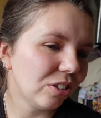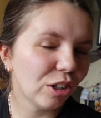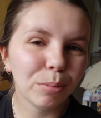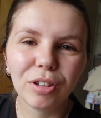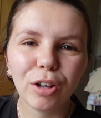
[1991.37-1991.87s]

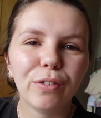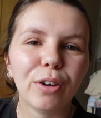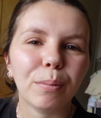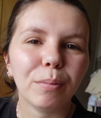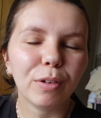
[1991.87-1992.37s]
cheer myself
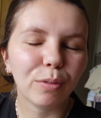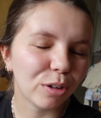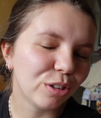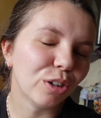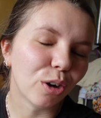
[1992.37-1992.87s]
up for
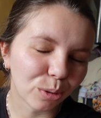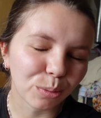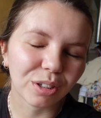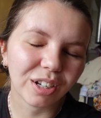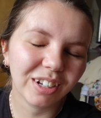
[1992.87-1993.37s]
watching
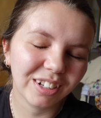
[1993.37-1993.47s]
Onward.